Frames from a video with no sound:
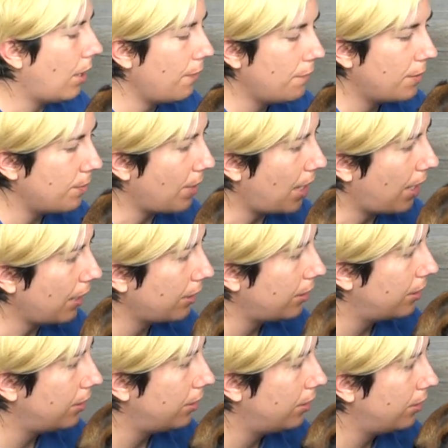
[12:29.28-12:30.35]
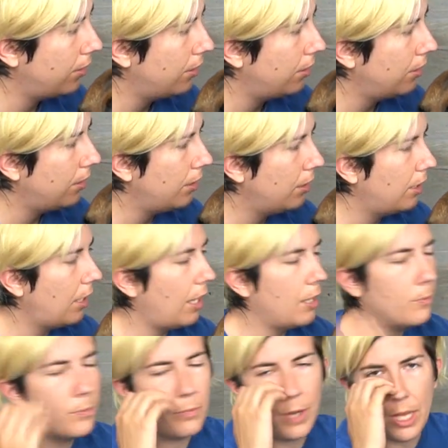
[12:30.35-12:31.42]
the back.
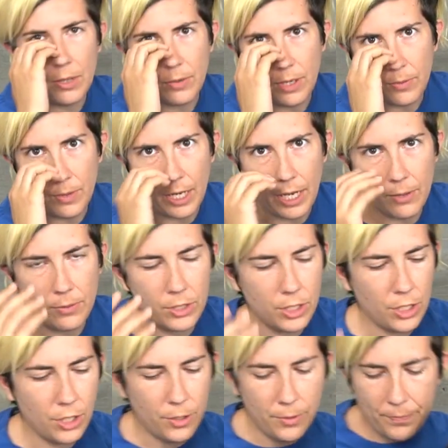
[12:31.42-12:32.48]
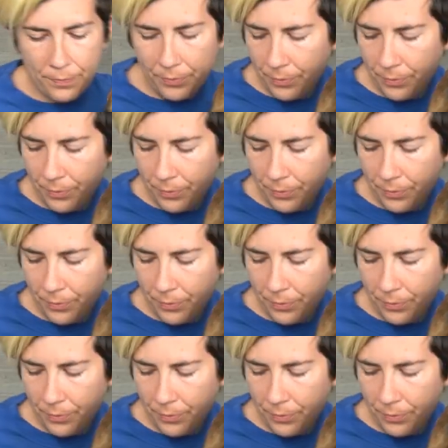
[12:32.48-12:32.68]
And by the way, what I would do